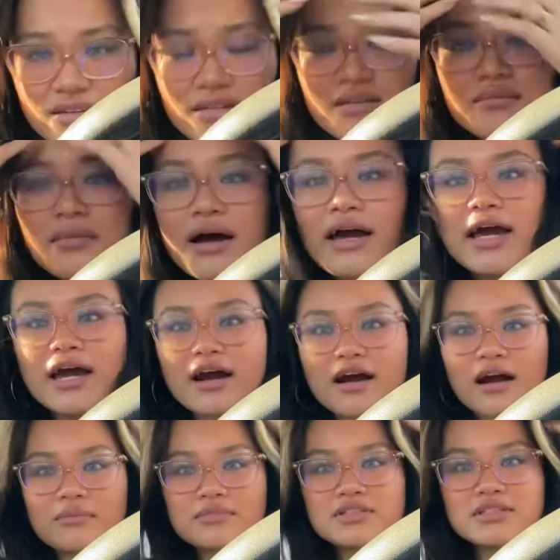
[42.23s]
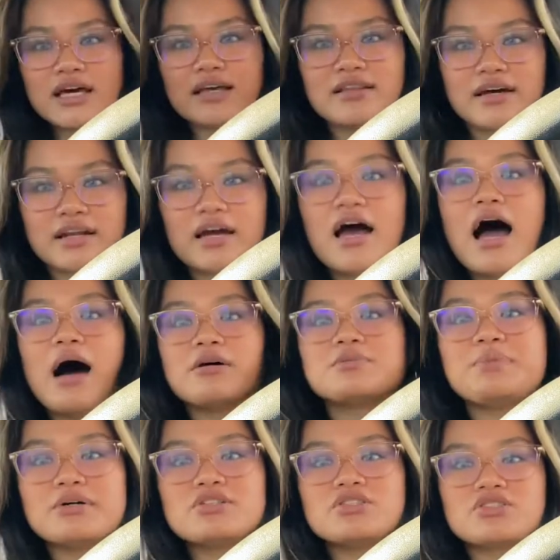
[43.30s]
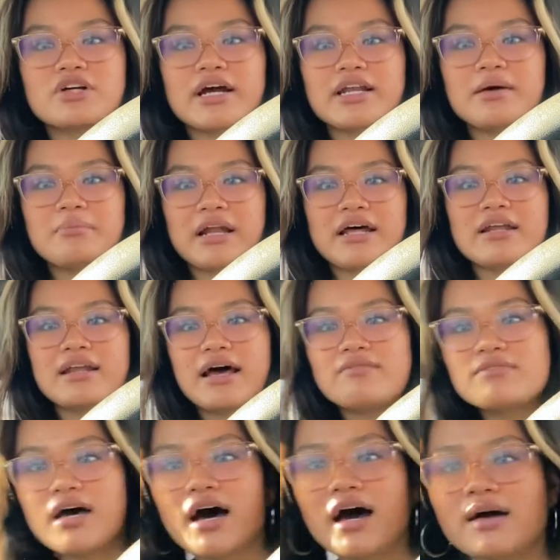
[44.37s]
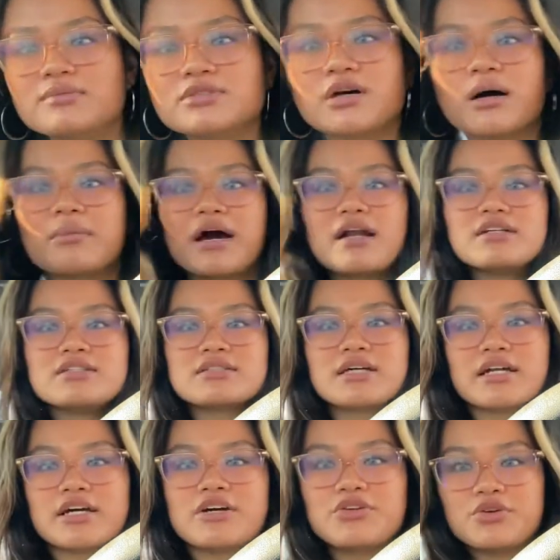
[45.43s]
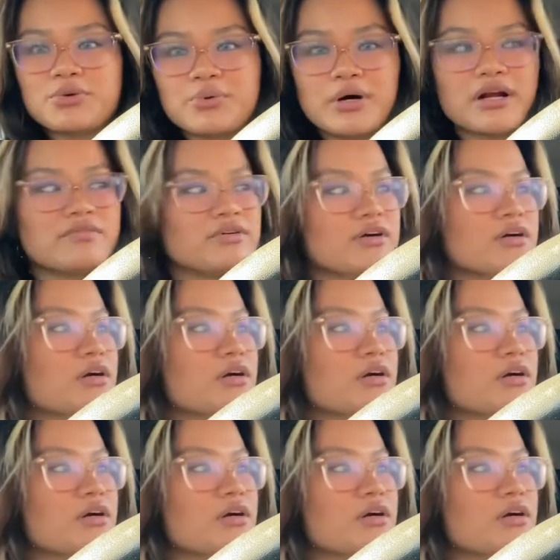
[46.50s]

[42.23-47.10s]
My hair, I'm just, like, letting... I was supposed to straighten it, but I didn't have time, so I'm kind of just letting it do whatever it